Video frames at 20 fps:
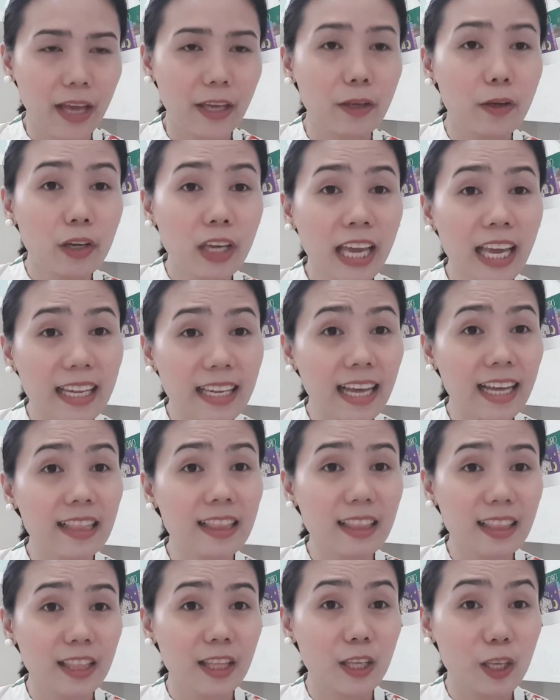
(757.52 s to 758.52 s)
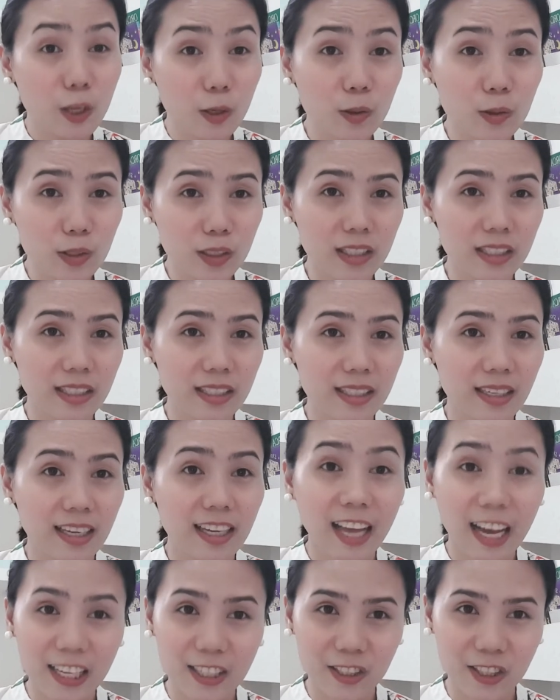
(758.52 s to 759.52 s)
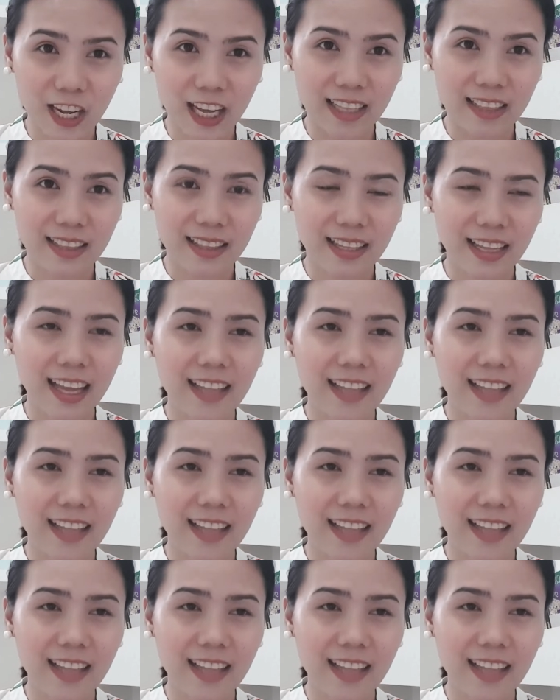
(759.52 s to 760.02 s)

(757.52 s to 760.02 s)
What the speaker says: you cannot use gadget.